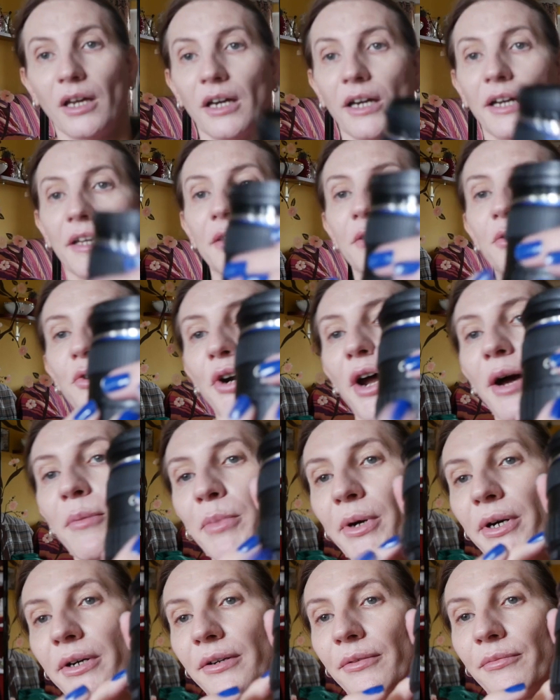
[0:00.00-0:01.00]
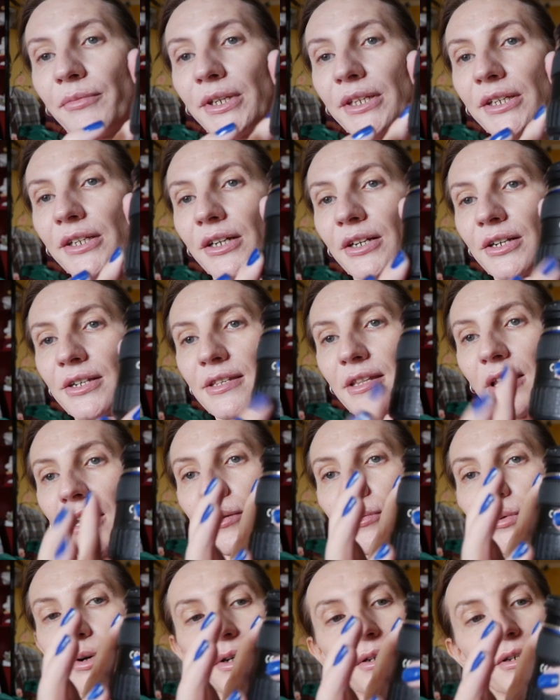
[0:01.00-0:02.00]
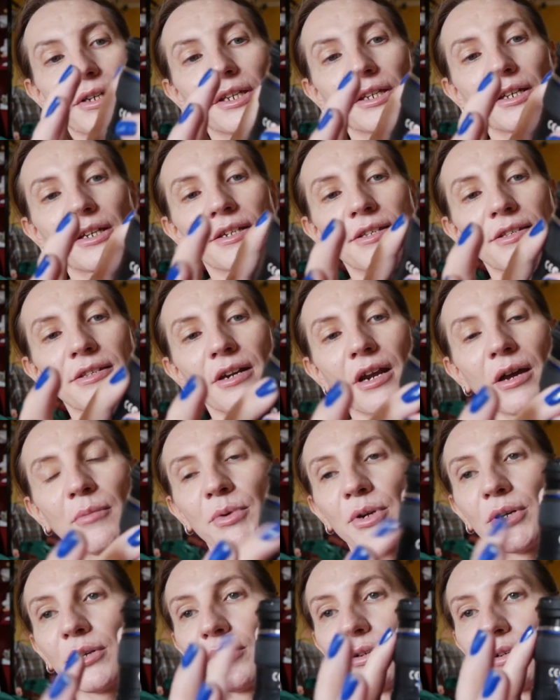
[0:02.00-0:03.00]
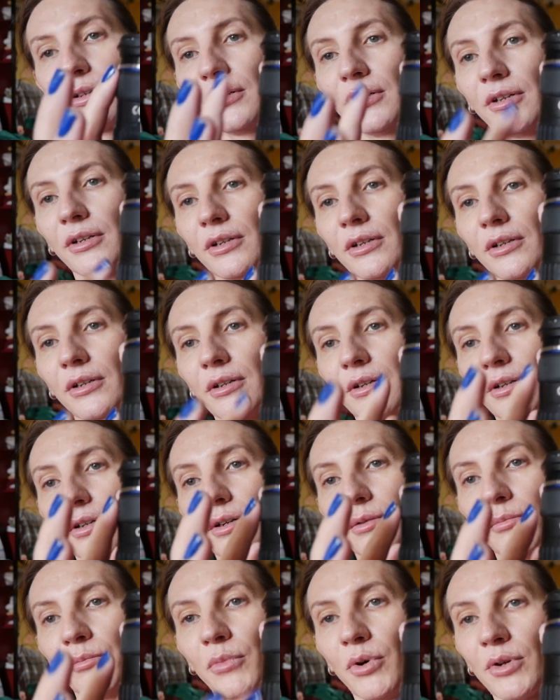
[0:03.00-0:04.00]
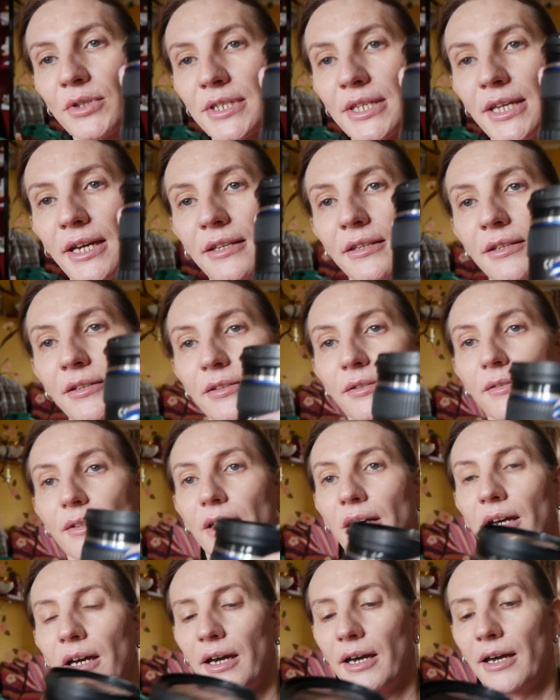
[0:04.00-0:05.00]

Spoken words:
and rubber. Here is rubber. Both sides,